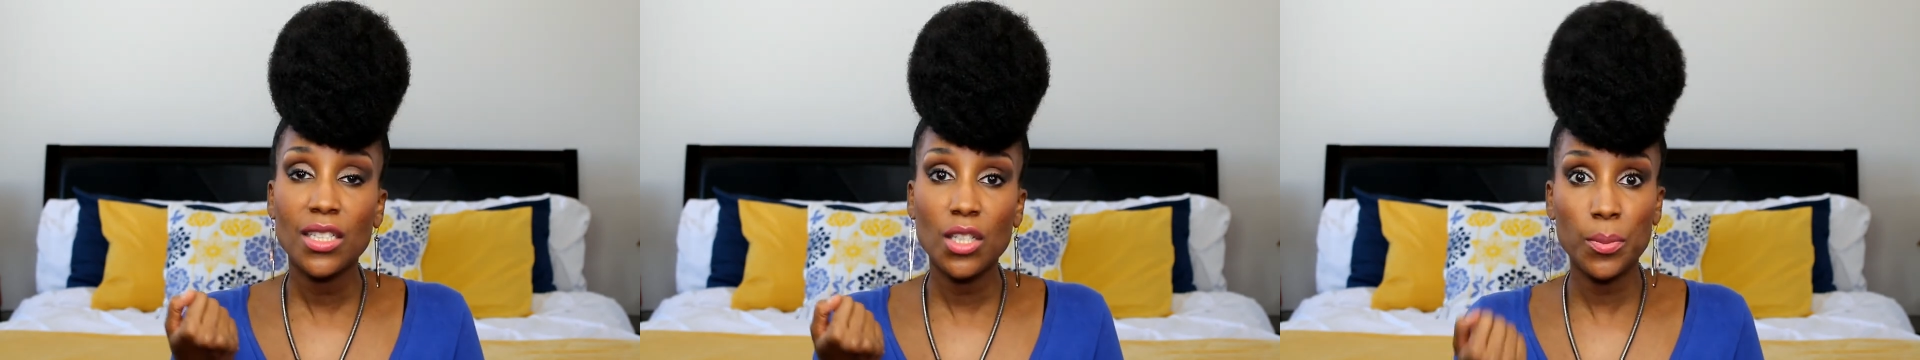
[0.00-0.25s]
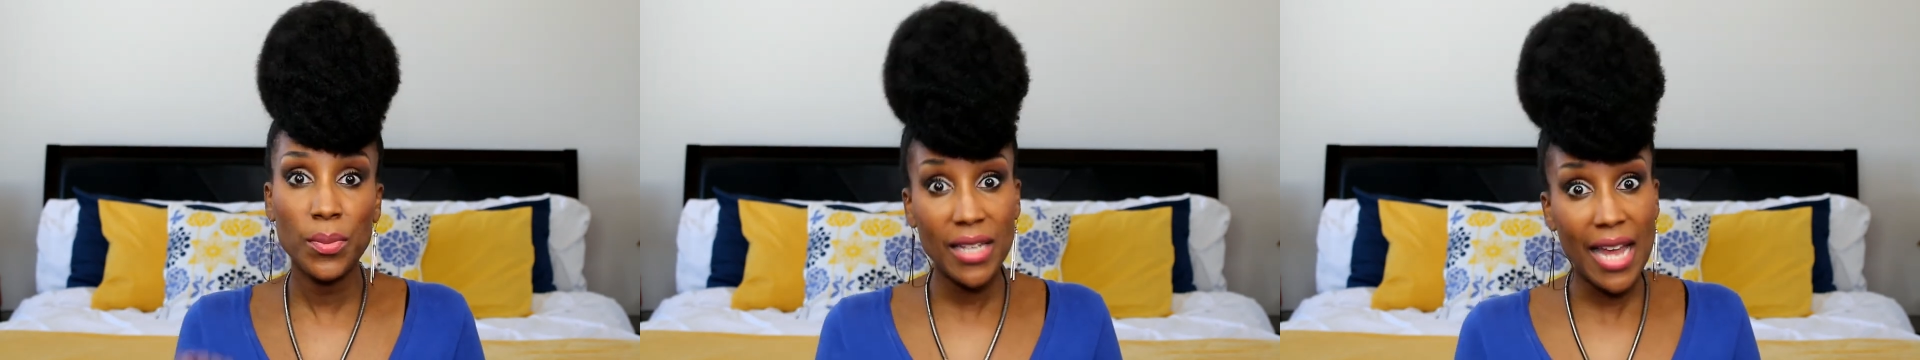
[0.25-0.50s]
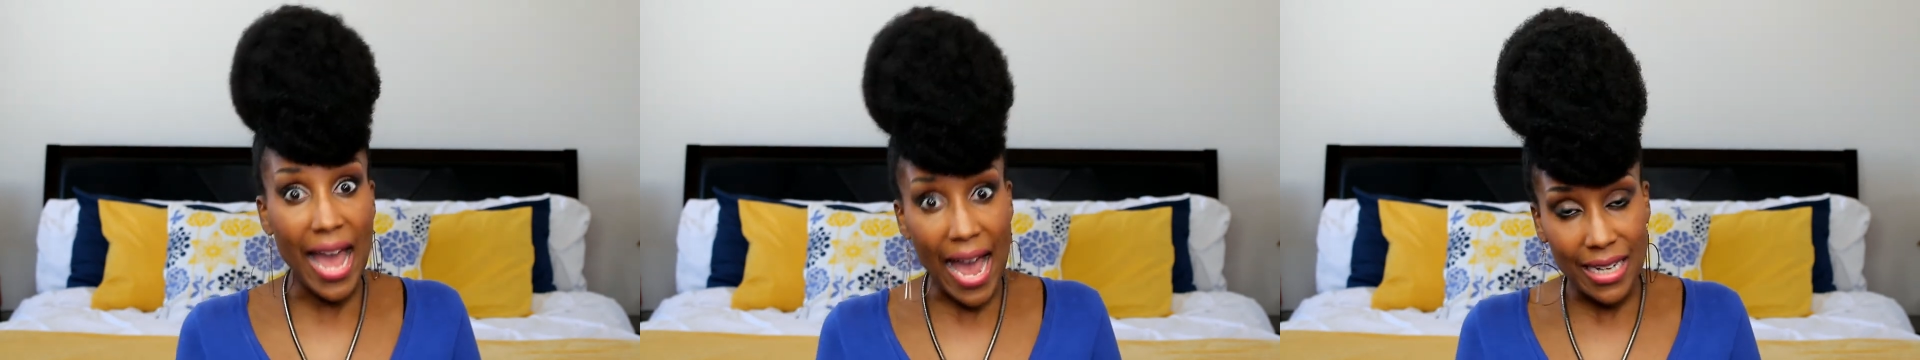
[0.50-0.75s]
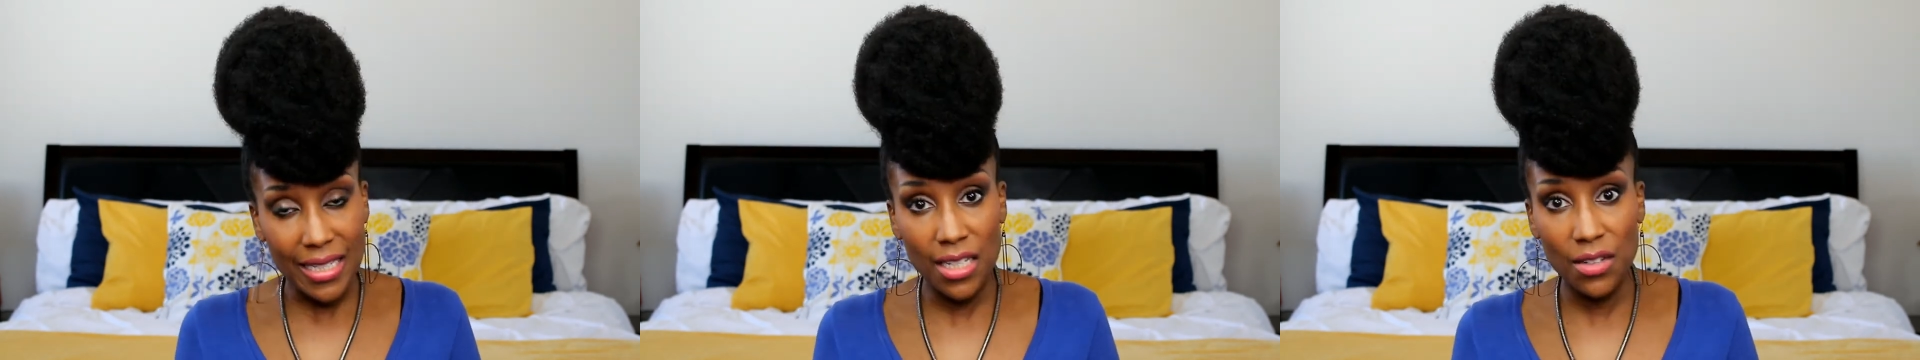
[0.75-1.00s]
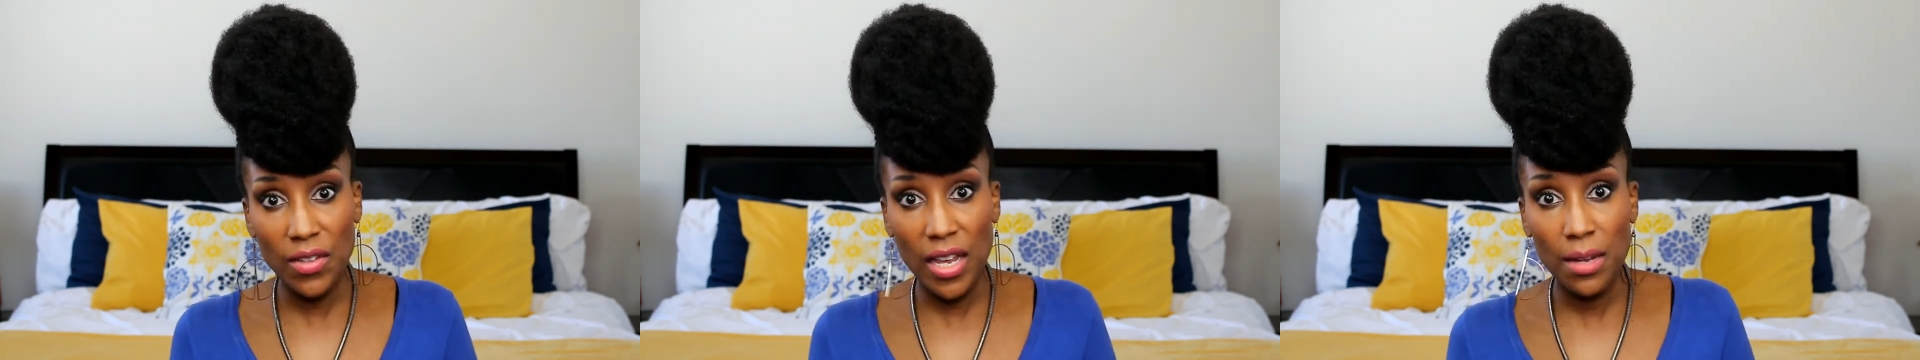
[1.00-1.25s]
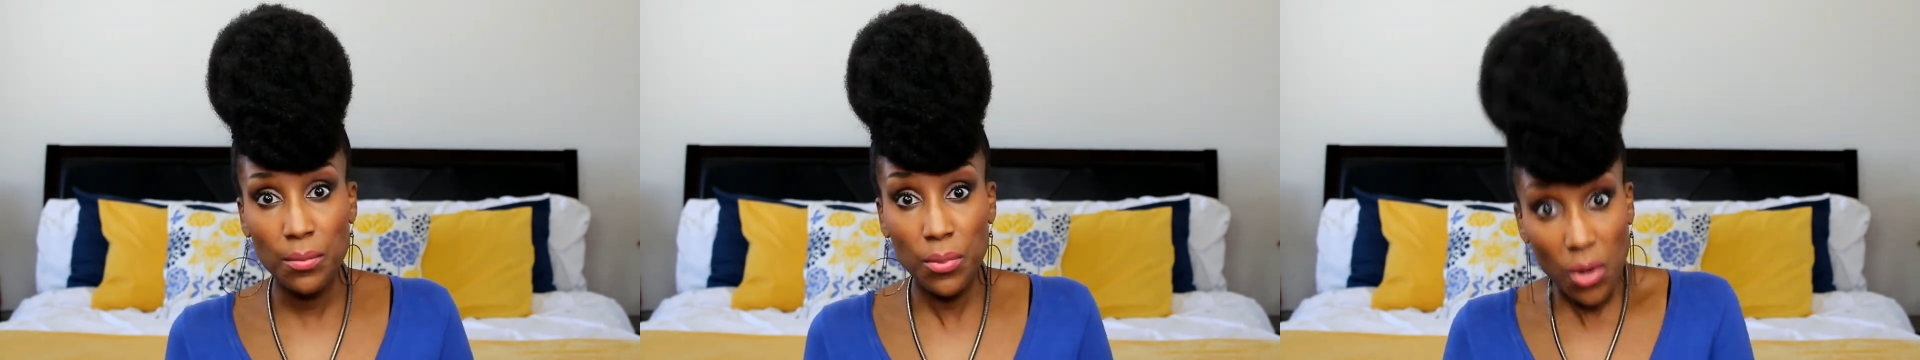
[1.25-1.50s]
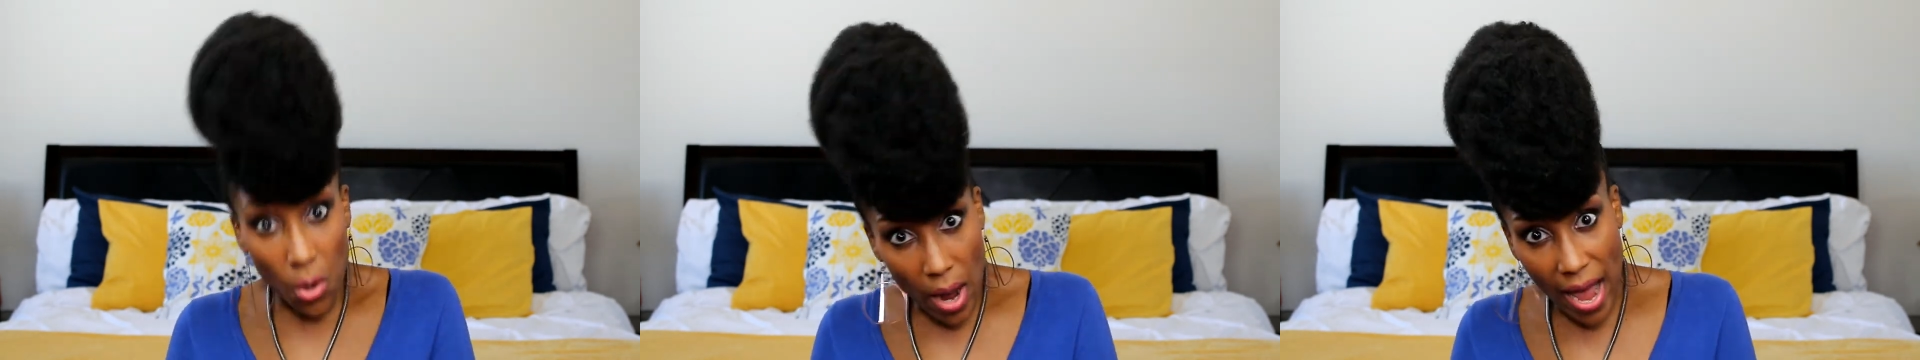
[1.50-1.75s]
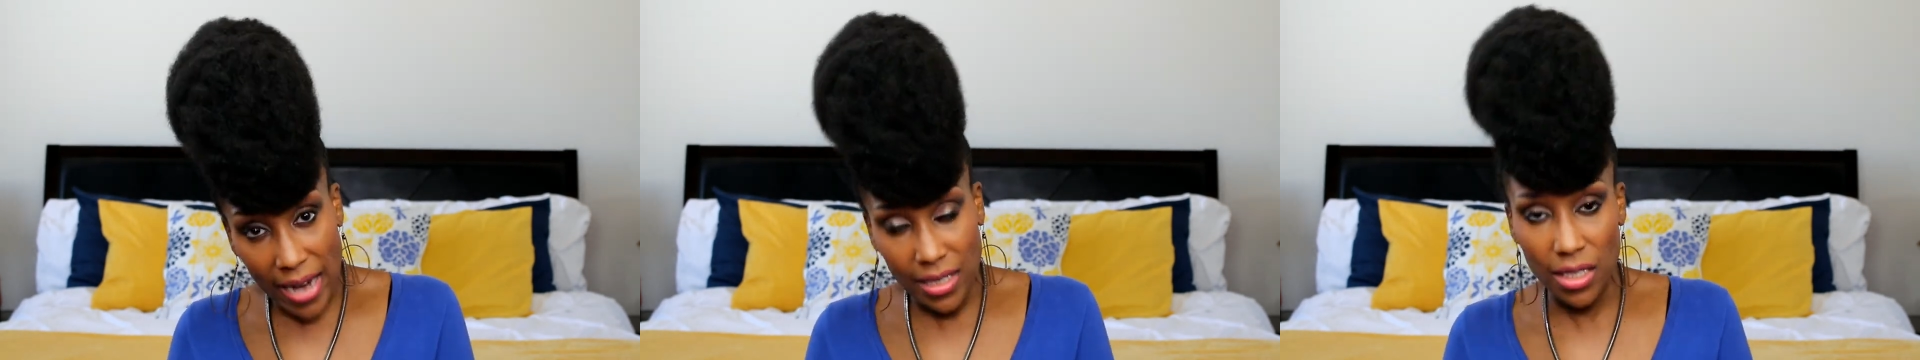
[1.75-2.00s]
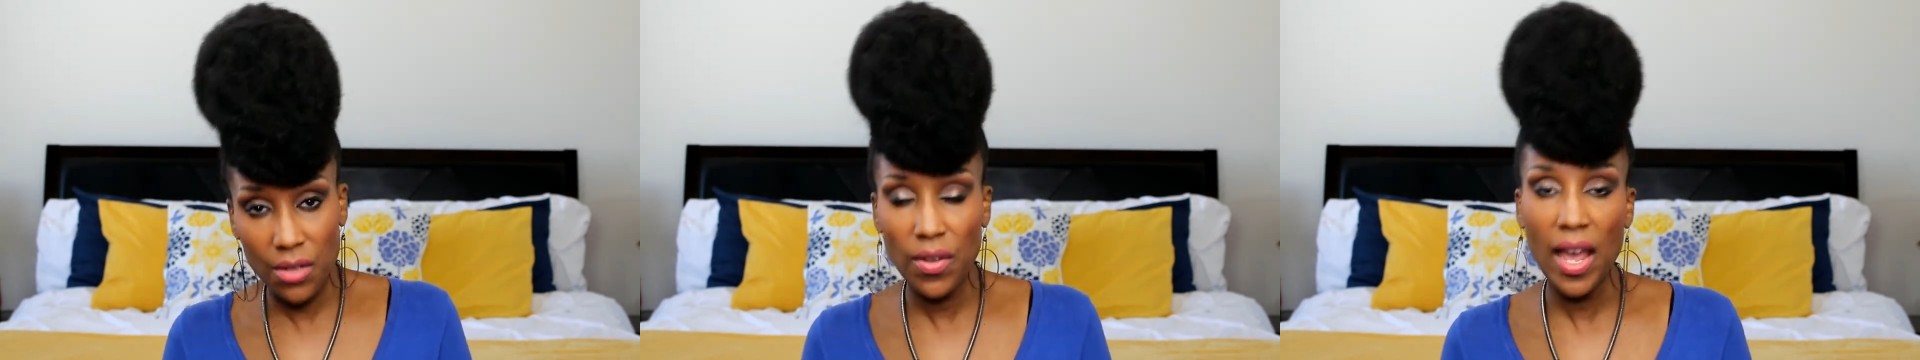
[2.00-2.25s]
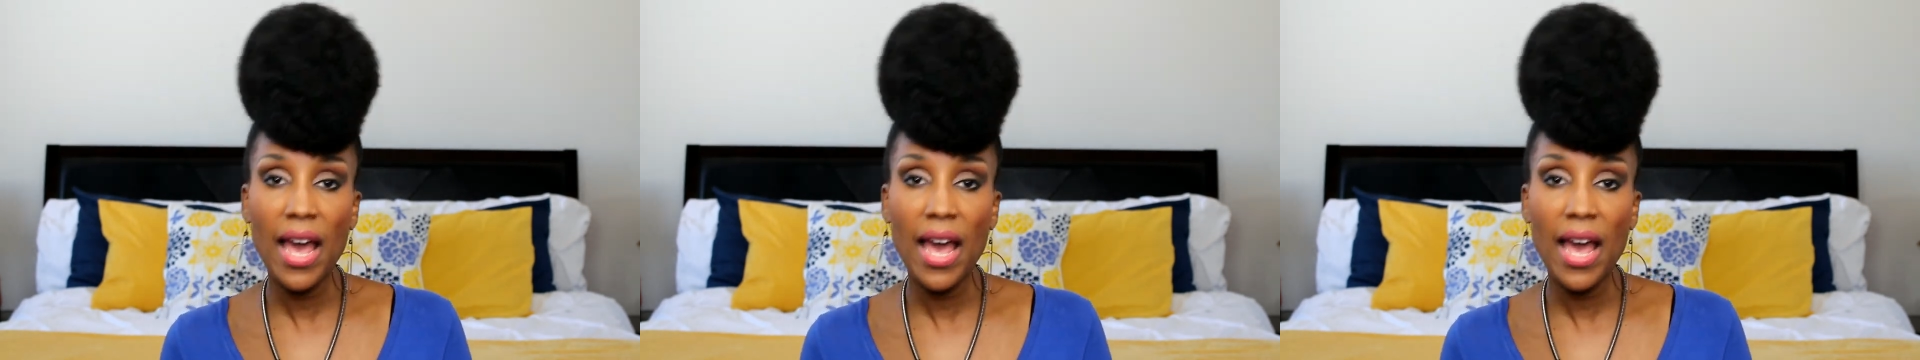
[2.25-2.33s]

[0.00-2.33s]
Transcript: to be active and proactive